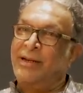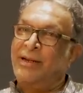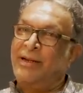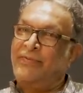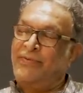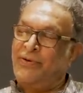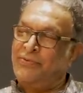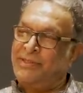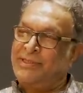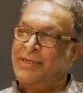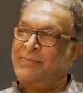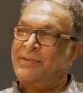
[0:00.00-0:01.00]
and three of
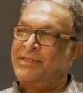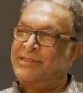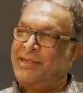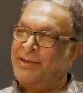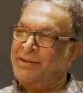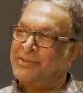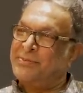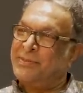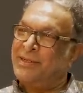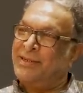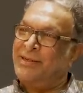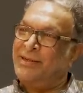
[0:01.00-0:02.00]
the Japanese, they asked
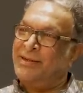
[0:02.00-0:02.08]
me,